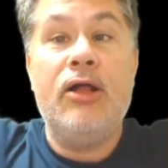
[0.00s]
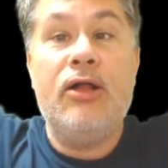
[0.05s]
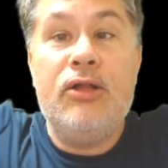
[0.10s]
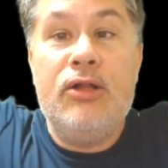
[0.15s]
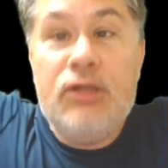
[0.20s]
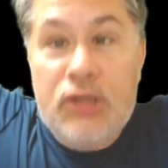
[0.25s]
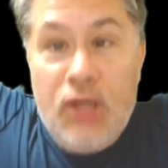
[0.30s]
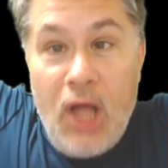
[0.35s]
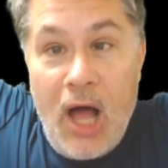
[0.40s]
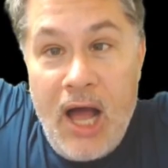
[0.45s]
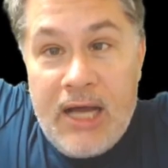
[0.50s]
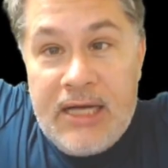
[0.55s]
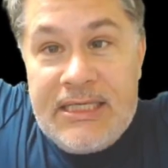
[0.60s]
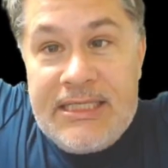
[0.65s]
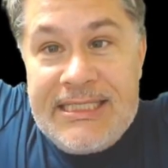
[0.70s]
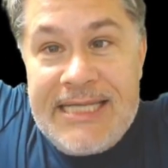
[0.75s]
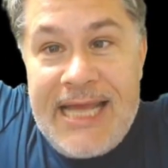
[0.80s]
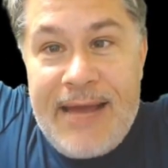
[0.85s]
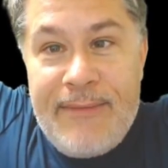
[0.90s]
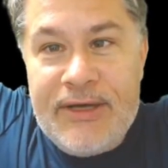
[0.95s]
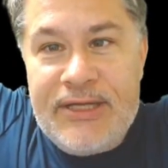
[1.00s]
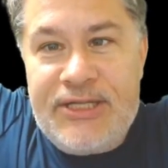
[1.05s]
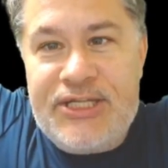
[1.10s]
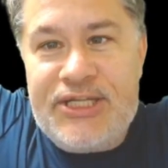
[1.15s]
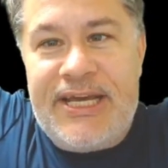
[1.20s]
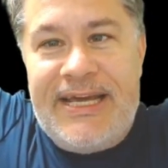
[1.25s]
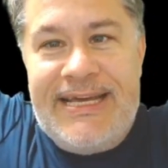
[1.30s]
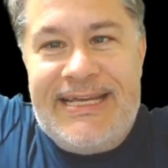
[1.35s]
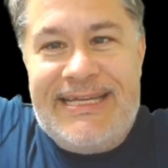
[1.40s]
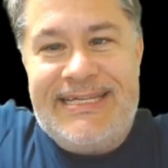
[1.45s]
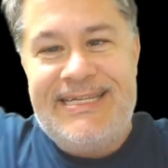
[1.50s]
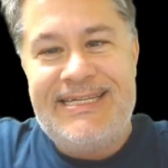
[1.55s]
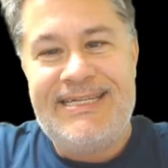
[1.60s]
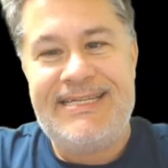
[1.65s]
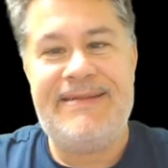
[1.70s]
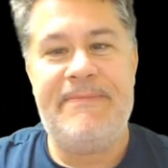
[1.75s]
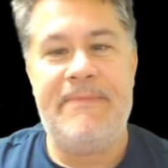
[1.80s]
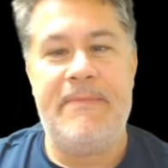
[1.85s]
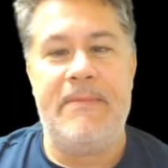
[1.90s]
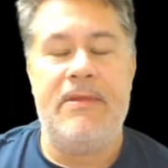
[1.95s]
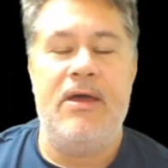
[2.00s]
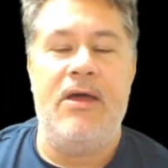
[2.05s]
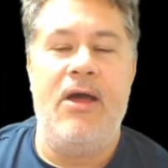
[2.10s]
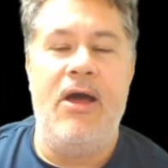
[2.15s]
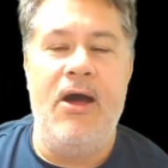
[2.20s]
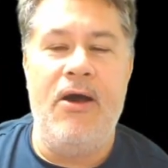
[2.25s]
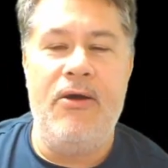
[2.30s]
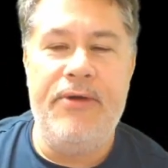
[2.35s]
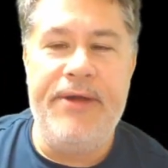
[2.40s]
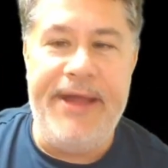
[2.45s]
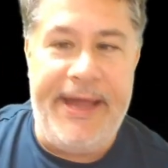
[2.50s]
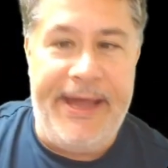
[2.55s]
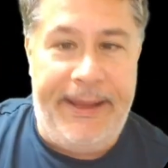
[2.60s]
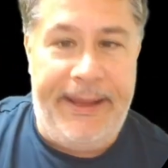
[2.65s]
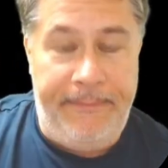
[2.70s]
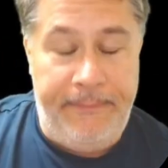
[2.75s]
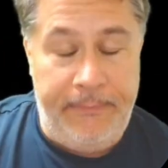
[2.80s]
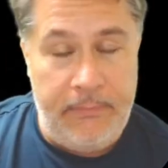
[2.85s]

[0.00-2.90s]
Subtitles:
Long sandwiches. Okay.